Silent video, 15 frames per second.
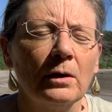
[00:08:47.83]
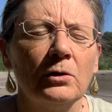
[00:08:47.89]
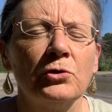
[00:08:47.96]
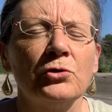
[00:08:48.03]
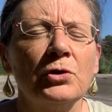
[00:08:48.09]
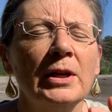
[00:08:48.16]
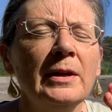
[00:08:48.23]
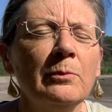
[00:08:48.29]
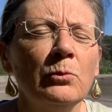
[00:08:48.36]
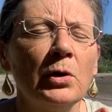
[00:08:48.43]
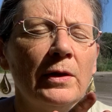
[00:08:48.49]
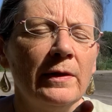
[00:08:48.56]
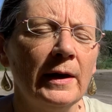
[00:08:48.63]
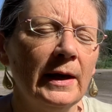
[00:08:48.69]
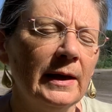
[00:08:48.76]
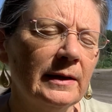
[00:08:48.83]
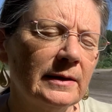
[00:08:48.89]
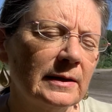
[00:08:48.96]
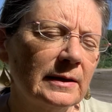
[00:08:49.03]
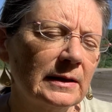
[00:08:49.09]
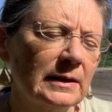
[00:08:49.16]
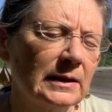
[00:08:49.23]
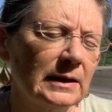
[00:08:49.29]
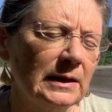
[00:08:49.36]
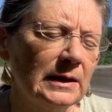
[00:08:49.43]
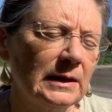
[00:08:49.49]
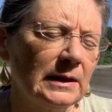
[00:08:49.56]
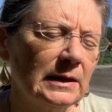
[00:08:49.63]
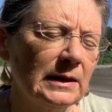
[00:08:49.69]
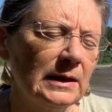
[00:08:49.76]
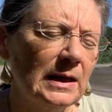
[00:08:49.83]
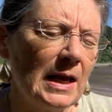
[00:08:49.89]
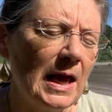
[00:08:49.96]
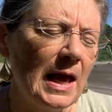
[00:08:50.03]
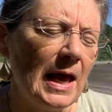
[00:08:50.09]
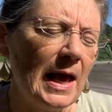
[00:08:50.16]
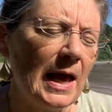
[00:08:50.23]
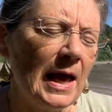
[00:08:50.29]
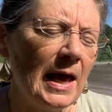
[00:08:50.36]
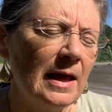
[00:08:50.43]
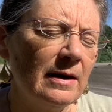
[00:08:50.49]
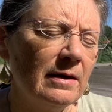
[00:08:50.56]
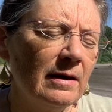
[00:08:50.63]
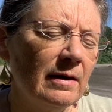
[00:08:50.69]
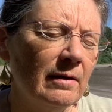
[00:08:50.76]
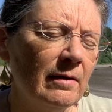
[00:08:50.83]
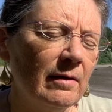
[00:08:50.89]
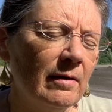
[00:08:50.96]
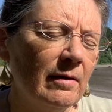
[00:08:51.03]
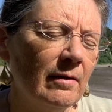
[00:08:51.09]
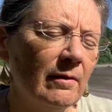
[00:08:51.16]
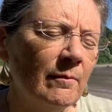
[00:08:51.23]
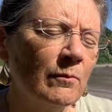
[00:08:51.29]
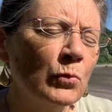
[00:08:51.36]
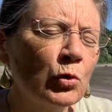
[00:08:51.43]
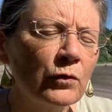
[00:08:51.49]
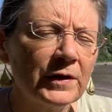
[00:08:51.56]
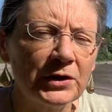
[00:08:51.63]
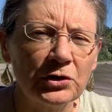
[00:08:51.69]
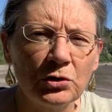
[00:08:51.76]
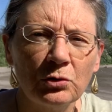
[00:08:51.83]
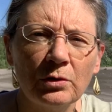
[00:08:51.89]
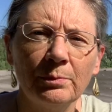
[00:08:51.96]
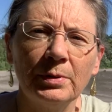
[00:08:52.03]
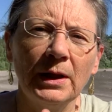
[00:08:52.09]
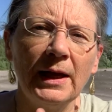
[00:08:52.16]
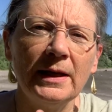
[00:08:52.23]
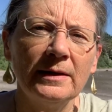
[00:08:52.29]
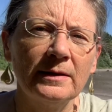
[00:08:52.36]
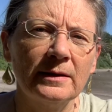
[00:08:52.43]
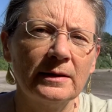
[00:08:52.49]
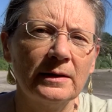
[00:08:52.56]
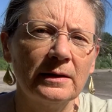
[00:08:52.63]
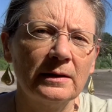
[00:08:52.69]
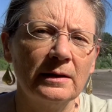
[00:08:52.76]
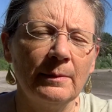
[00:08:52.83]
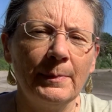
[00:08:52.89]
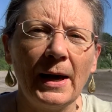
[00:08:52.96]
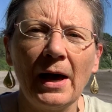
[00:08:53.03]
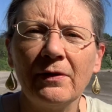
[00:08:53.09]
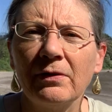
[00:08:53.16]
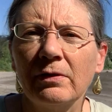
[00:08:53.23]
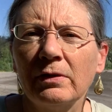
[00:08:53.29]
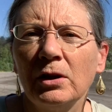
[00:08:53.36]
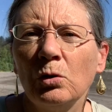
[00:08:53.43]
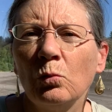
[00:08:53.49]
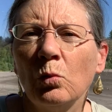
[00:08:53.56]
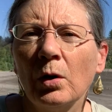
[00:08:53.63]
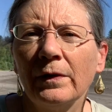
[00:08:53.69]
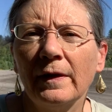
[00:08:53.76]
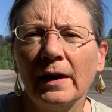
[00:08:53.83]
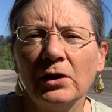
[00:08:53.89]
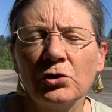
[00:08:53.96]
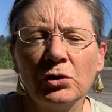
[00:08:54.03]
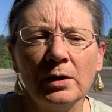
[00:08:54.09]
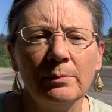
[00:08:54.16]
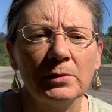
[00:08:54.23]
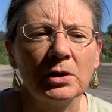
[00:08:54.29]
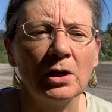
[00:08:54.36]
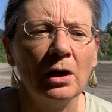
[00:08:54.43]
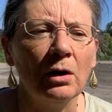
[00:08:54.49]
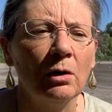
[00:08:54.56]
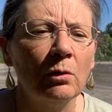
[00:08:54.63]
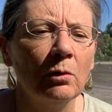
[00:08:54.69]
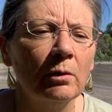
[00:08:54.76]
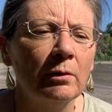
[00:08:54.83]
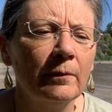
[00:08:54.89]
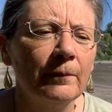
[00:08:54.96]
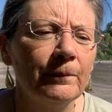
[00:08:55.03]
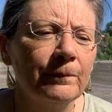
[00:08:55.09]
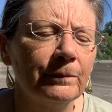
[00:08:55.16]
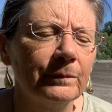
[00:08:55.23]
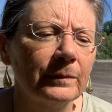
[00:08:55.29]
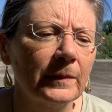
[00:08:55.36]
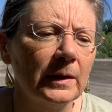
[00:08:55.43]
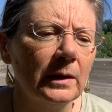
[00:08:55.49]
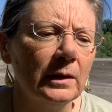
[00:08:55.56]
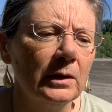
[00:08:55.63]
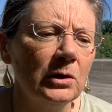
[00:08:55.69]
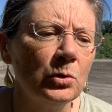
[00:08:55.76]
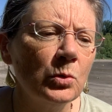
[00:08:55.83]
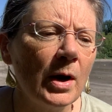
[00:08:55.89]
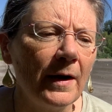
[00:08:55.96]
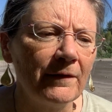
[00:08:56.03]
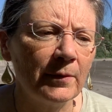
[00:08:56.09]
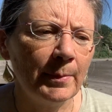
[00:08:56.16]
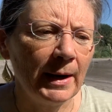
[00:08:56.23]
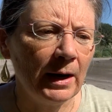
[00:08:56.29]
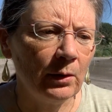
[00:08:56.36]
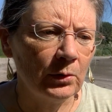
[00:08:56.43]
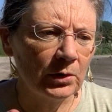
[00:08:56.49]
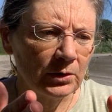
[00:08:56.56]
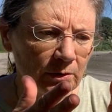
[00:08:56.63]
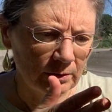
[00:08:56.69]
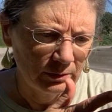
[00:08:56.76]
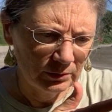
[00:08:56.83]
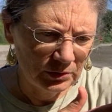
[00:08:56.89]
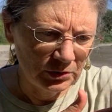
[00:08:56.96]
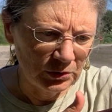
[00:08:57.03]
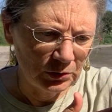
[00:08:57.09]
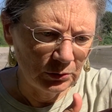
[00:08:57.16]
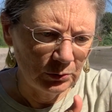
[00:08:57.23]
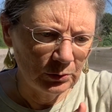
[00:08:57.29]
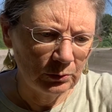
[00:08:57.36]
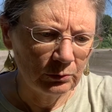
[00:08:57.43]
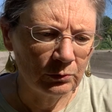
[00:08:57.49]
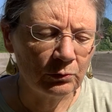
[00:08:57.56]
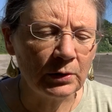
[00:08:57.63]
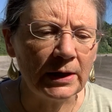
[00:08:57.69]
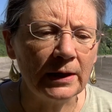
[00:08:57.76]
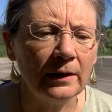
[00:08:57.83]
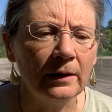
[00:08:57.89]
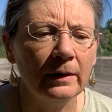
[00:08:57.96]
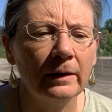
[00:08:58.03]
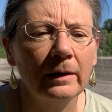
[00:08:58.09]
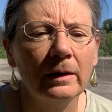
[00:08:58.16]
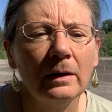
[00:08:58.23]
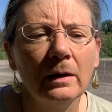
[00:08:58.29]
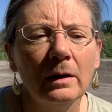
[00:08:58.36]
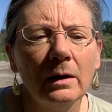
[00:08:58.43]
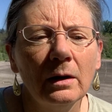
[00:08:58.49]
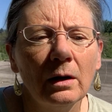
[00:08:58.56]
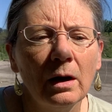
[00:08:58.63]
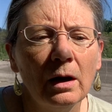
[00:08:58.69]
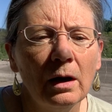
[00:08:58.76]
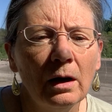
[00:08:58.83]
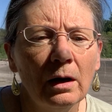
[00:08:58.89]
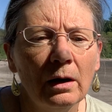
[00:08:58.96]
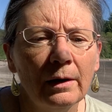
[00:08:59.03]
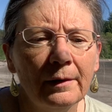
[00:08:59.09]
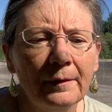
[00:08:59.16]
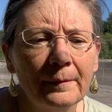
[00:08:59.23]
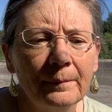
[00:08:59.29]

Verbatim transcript: dream with it and move it to the place, the path you want that dream to go. You have the power to re uh,